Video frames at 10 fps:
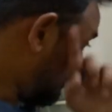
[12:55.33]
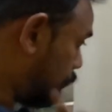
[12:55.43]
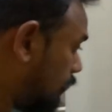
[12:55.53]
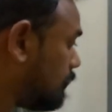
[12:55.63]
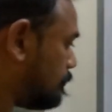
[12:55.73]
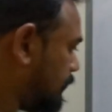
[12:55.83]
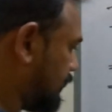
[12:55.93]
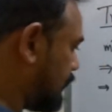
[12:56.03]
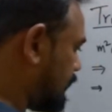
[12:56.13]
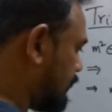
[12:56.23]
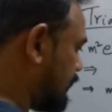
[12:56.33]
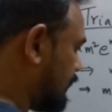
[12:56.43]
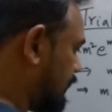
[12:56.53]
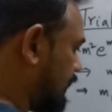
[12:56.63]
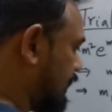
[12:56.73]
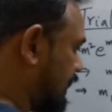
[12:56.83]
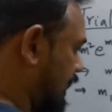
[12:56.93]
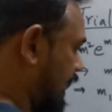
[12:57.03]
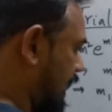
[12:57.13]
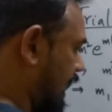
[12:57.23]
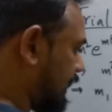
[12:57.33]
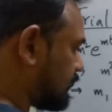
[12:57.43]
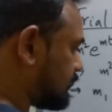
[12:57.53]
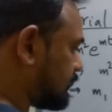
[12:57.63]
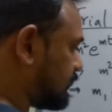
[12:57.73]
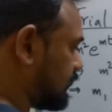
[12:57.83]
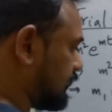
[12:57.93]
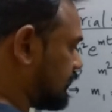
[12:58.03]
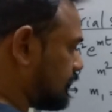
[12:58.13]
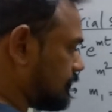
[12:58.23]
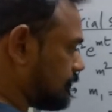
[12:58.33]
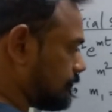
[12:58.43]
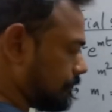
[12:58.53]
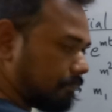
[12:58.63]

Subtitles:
will be xt